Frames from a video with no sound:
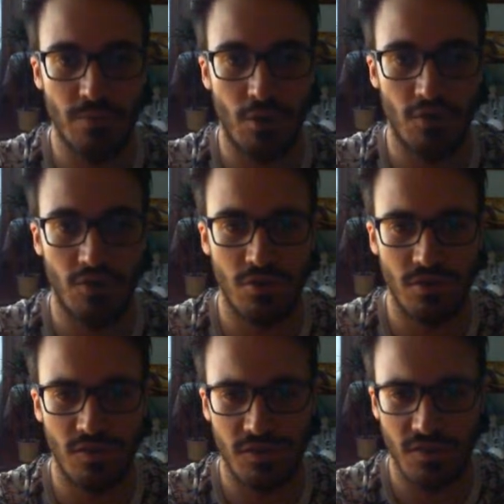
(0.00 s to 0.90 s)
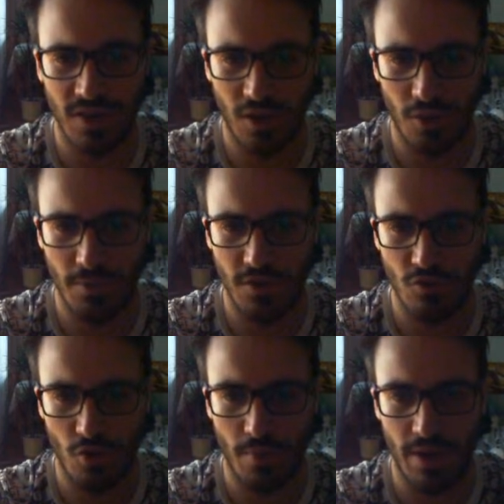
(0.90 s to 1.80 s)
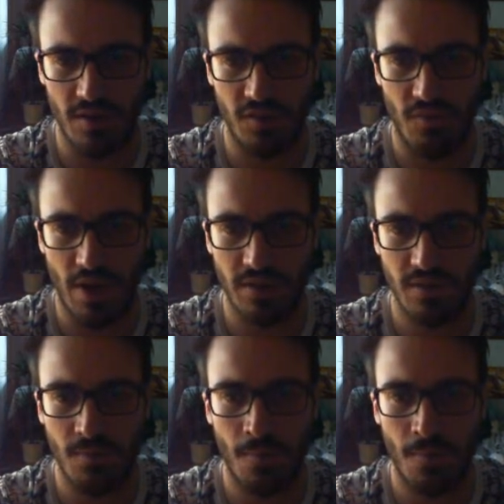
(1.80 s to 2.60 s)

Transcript: Monsters cannot be destroyed by this fight,